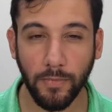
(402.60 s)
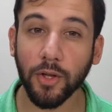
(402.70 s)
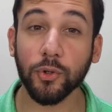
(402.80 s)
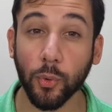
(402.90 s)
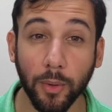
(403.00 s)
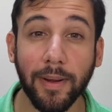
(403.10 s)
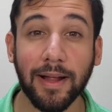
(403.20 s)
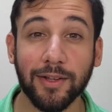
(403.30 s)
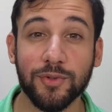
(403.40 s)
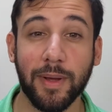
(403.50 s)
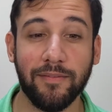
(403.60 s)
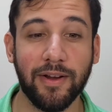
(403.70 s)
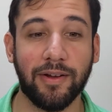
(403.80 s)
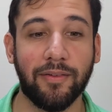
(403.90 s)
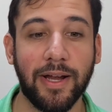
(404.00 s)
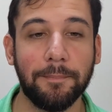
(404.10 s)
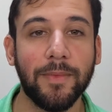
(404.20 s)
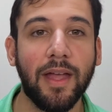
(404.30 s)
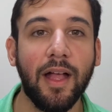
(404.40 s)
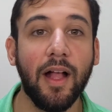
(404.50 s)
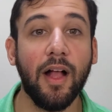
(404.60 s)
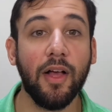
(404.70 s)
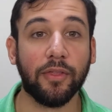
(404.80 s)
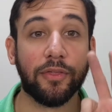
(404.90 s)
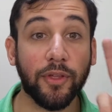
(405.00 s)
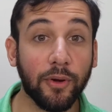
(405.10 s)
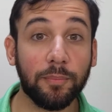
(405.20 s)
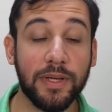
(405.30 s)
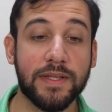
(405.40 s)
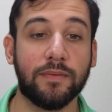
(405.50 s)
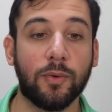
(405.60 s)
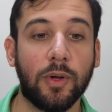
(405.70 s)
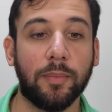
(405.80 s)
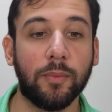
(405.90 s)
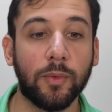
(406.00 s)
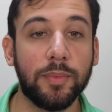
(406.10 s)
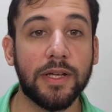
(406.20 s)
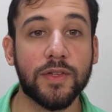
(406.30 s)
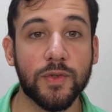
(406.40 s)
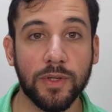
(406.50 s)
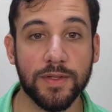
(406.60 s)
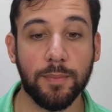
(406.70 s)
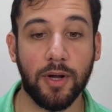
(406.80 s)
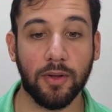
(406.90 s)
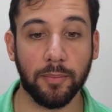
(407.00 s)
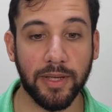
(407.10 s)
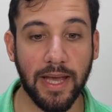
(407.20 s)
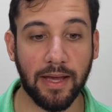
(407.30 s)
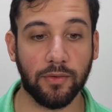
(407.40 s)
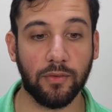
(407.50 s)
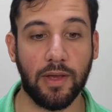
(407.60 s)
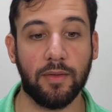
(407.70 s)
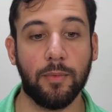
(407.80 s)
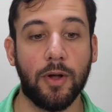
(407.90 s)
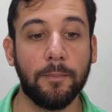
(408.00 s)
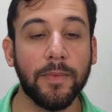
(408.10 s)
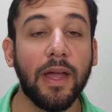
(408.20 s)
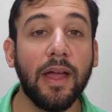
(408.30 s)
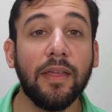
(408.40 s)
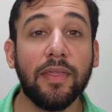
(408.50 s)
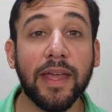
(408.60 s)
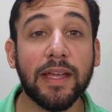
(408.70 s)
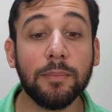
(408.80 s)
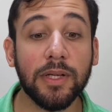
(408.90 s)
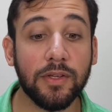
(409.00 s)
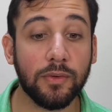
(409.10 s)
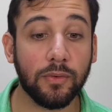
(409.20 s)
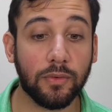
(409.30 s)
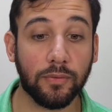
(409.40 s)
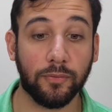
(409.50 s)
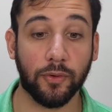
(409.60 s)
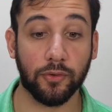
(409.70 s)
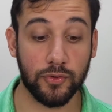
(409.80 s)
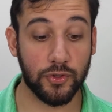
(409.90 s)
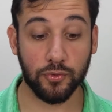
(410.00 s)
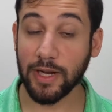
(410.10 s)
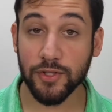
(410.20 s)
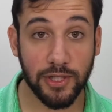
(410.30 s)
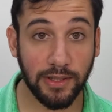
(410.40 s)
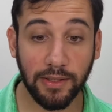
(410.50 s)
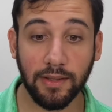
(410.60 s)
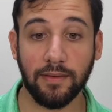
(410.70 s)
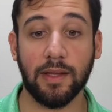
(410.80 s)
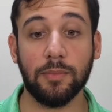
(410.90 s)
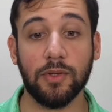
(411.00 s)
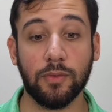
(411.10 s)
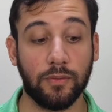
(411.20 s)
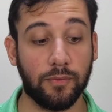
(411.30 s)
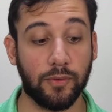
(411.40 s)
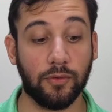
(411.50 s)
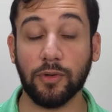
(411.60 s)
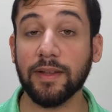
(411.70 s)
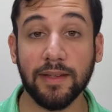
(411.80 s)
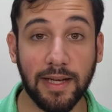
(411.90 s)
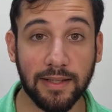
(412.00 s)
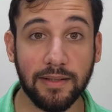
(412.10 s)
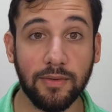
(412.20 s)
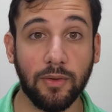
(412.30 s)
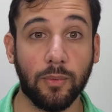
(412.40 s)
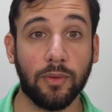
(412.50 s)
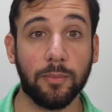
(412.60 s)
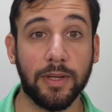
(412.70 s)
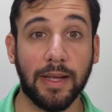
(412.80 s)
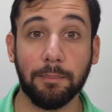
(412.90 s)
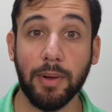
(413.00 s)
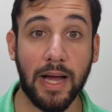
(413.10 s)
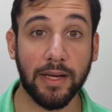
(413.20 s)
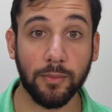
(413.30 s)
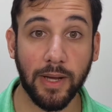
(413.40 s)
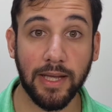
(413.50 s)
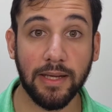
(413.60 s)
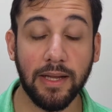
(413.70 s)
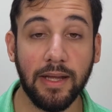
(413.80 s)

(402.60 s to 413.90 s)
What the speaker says: your mileage may vary, right? The third piece of equipment would be a Swiss ball or big exercise ball. They can be used for stretching. They can be used for strengthening activities, whether it be like body weight,